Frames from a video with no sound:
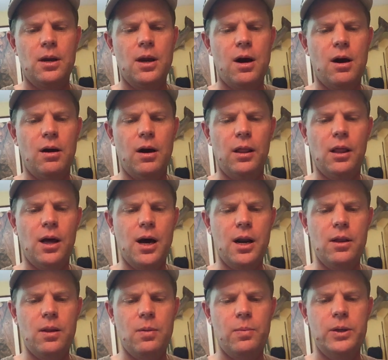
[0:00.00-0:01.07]
Now, a lot
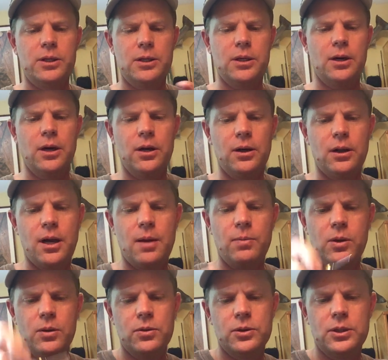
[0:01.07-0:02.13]
of the material
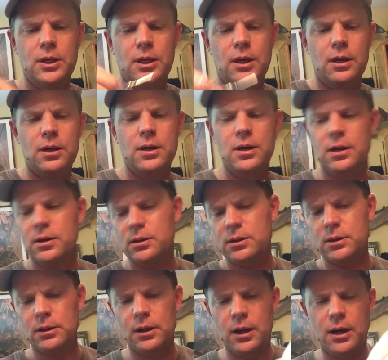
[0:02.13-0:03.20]
I'm using
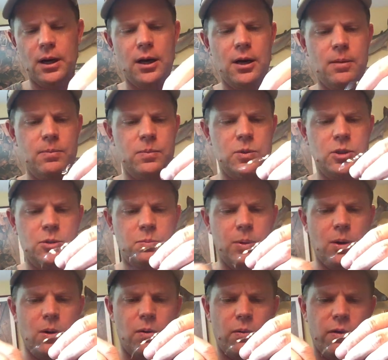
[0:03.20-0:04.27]
is
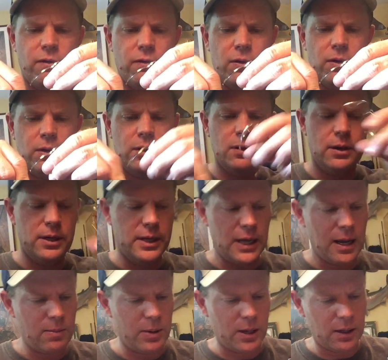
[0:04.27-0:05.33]
Spirit River
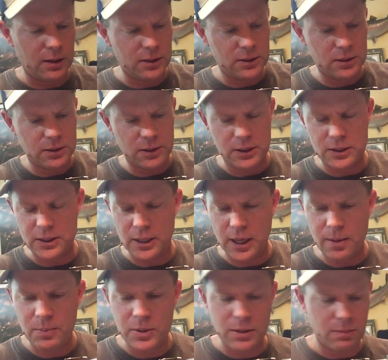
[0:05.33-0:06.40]
dubbing. This is a
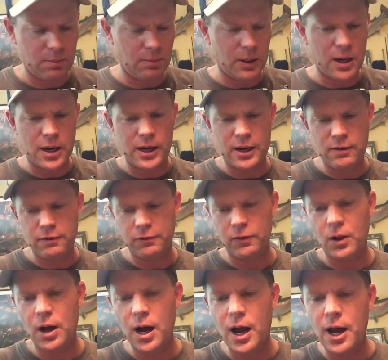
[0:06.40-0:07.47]
dubbed body
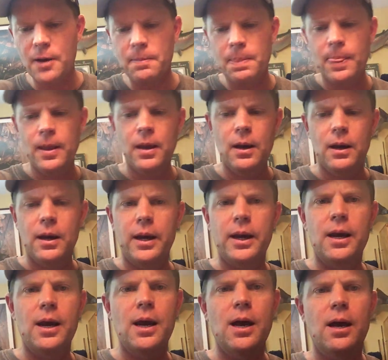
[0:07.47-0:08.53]
fly,
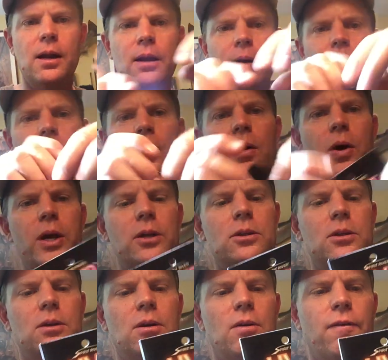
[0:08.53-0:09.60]
and I'm going
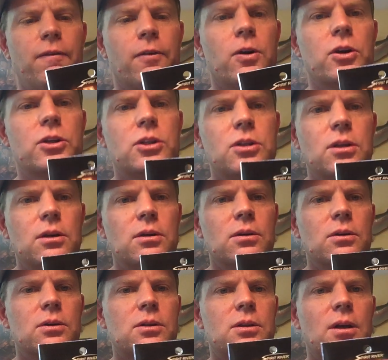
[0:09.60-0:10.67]
to first
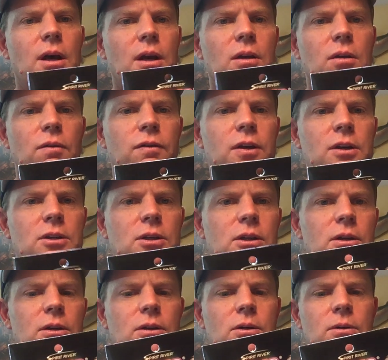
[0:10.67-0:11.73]
use the
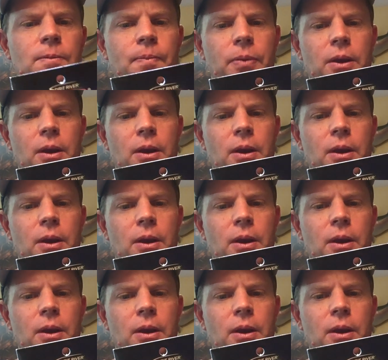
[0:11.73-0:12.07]
UV2.